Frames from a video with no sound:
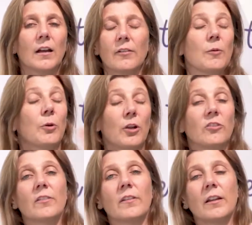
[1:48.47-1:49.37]
sorry,
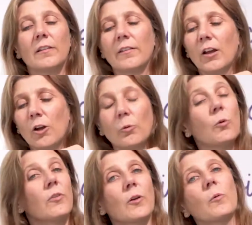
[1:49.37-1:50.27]
purchasers, who
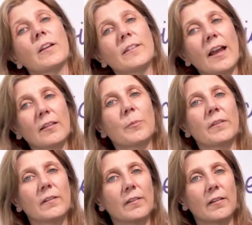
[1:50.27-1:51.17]
also want to take the
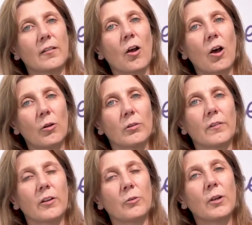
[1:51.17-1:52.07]
business as a whole,
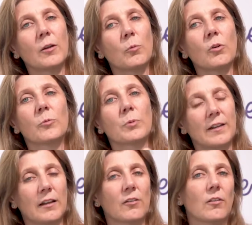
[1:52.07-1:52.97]
so you're going to want to
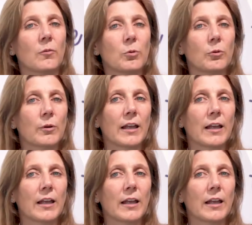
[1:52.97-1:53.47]
protect those employees.